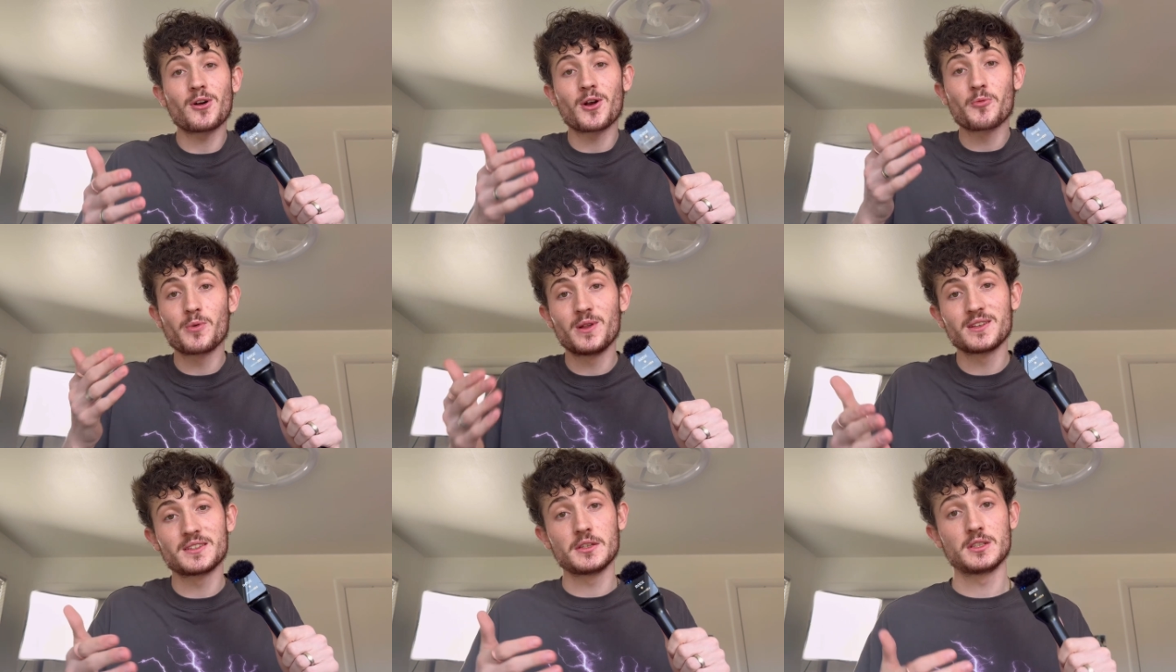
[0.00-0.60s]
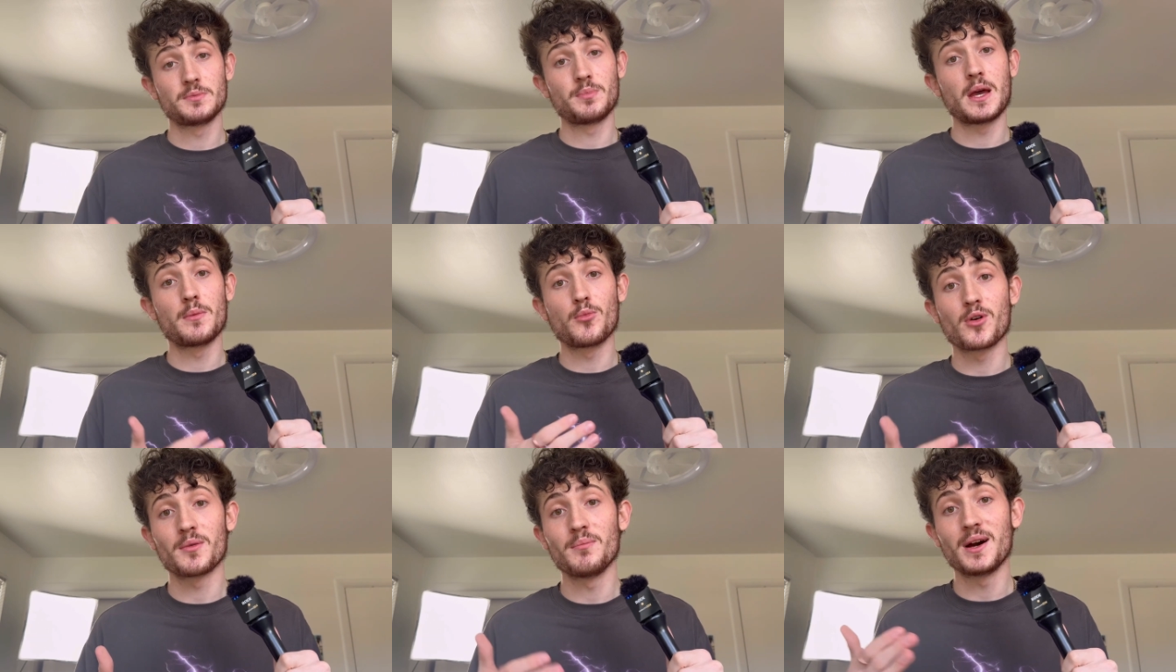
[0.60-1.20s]
willing to spend
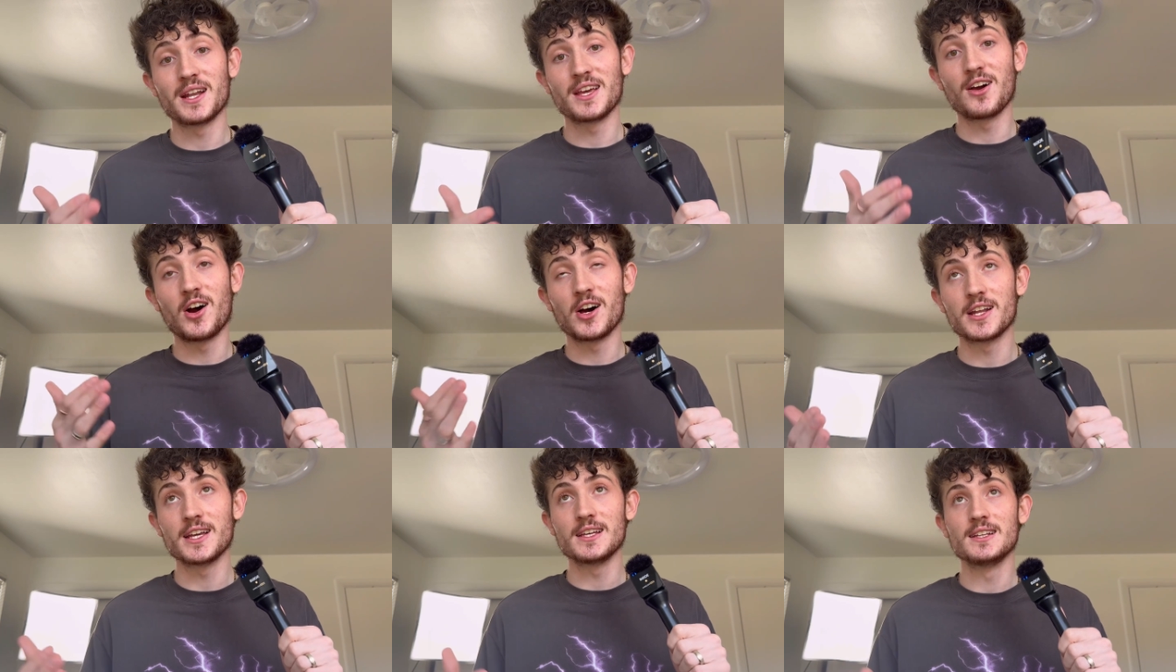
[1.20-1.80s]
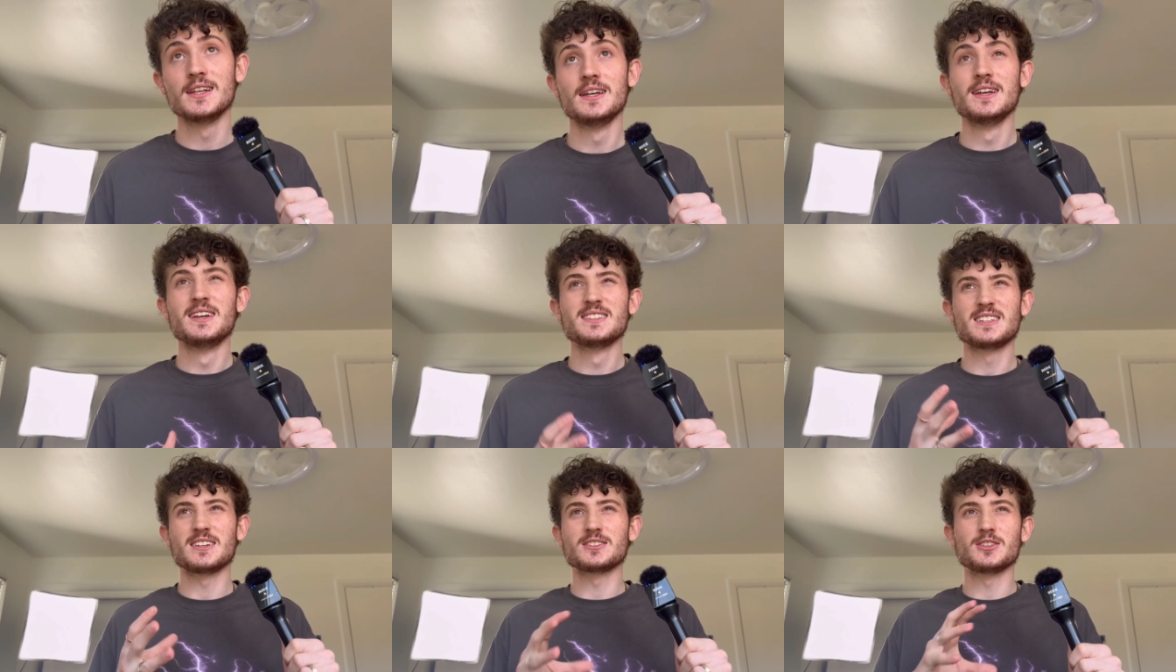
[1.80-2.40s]
more money on it.
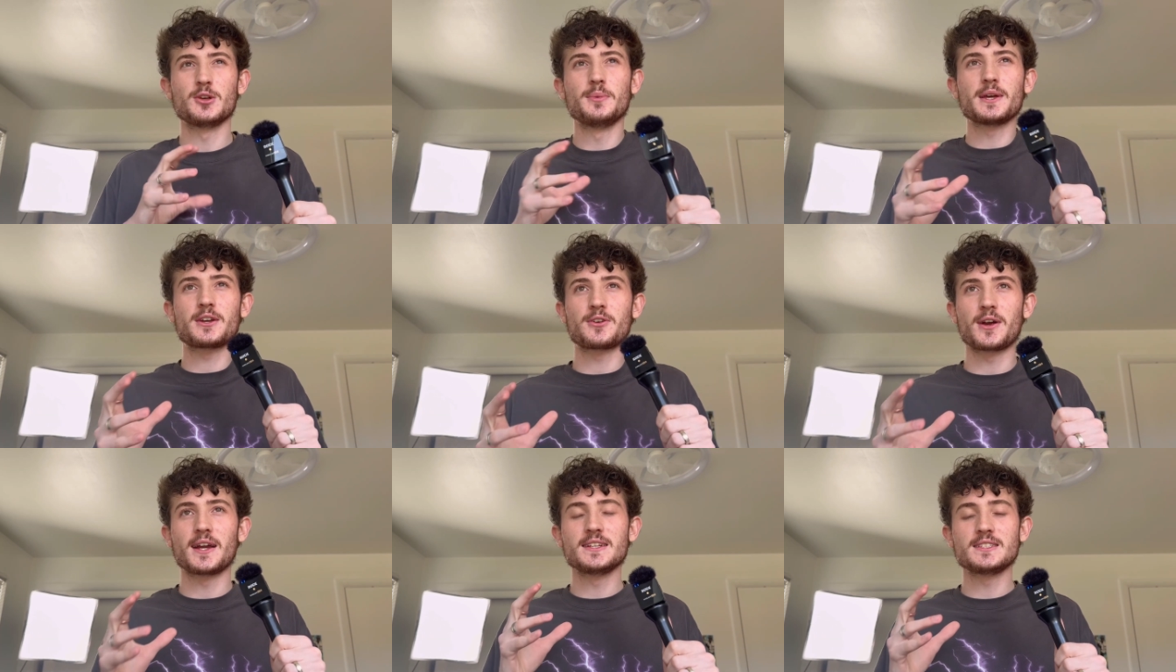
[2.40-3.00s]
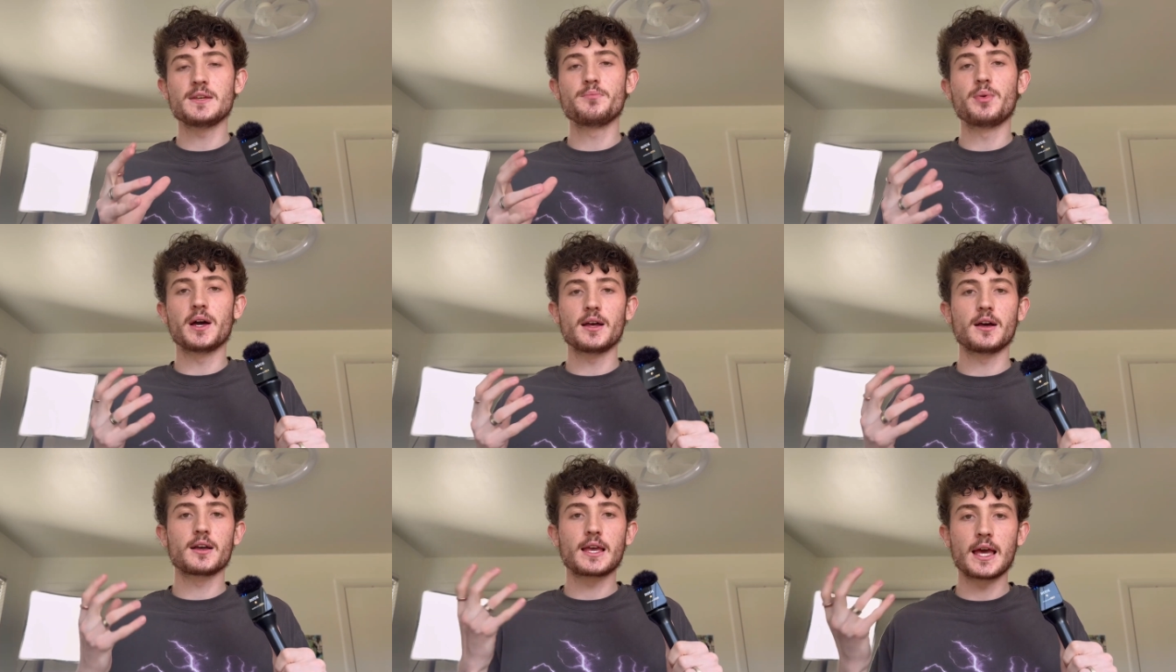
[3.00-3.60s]
Sounds a little bit crazy,
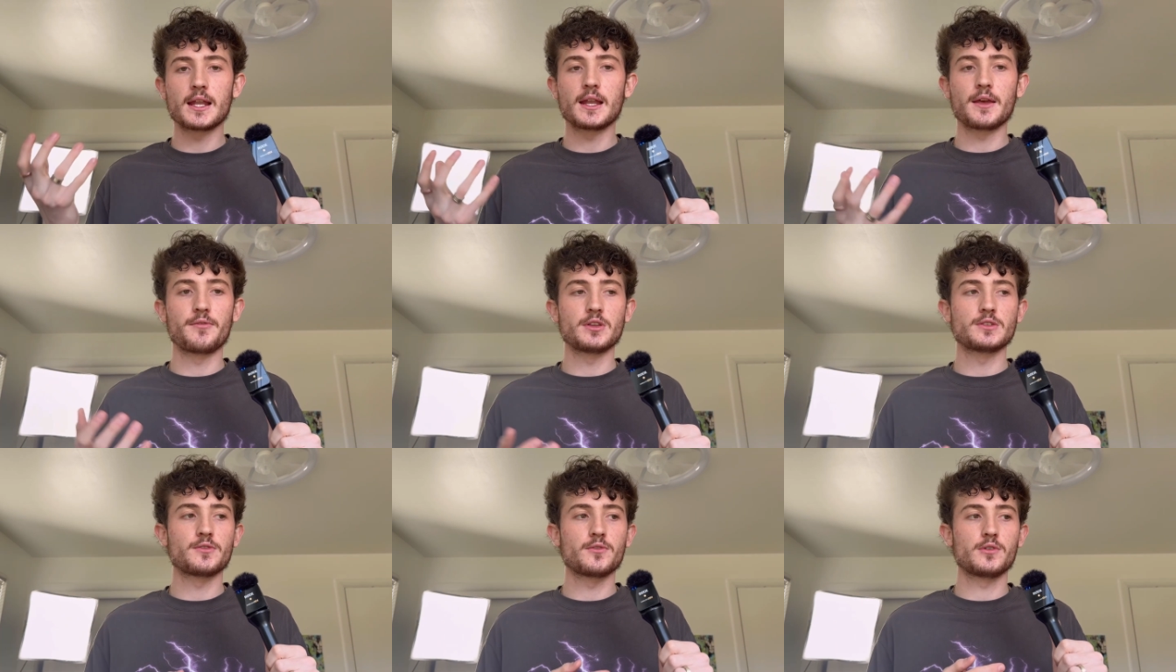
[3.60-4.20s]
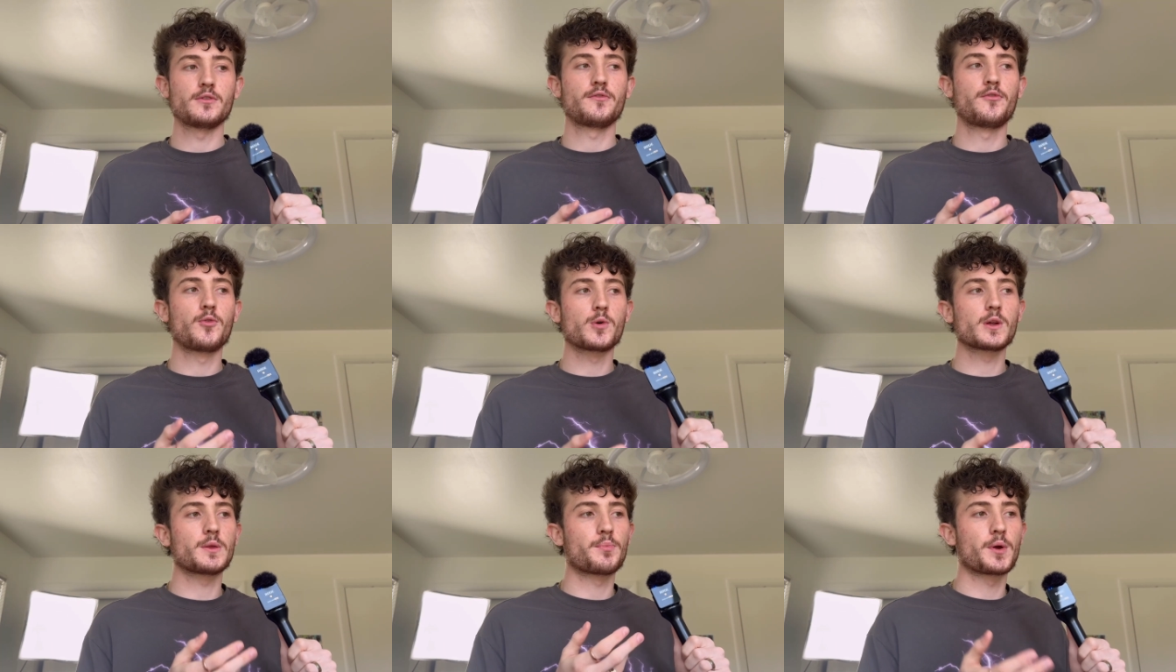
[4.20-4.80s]
but again, if it's
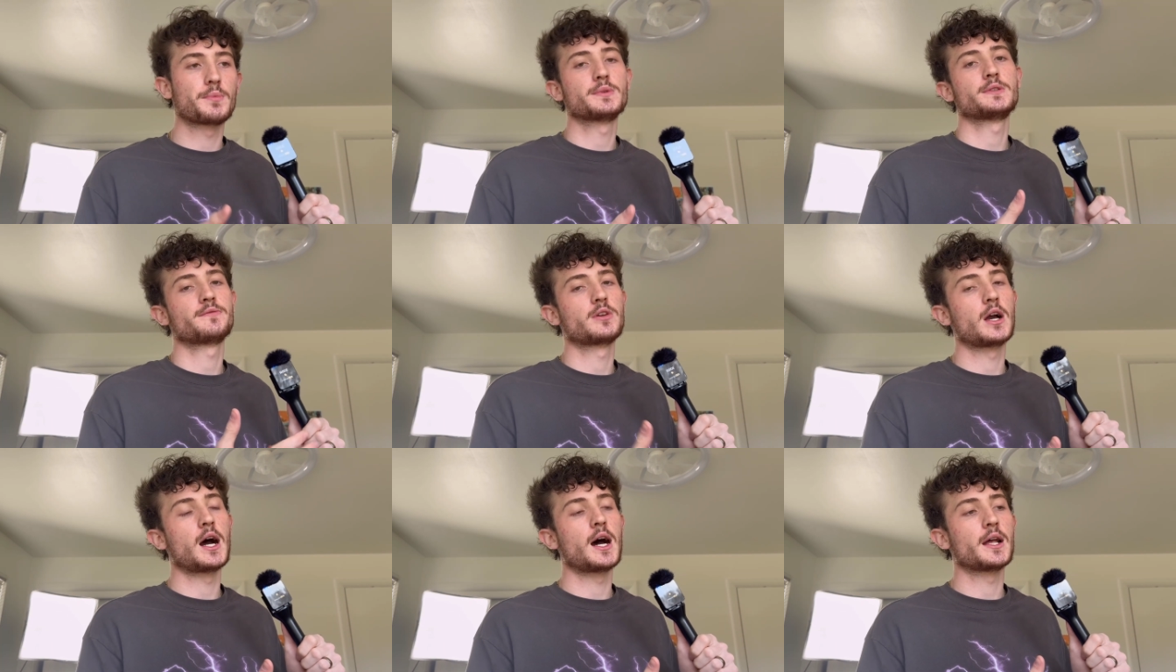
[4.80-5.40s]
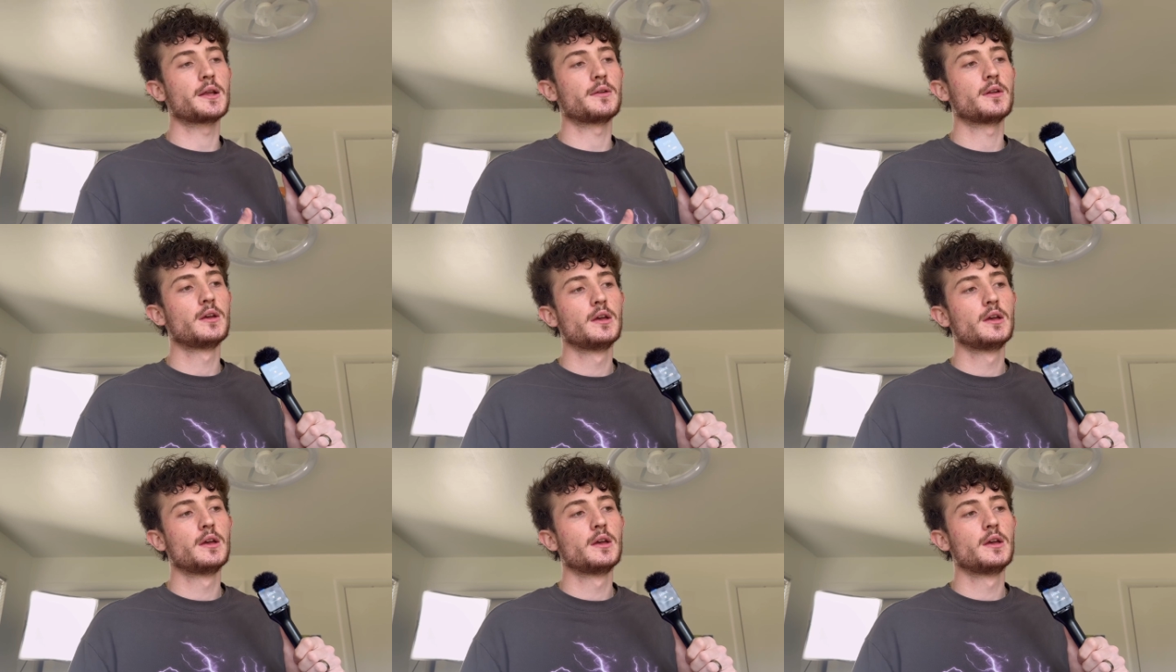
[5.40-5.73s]
for the purpose of God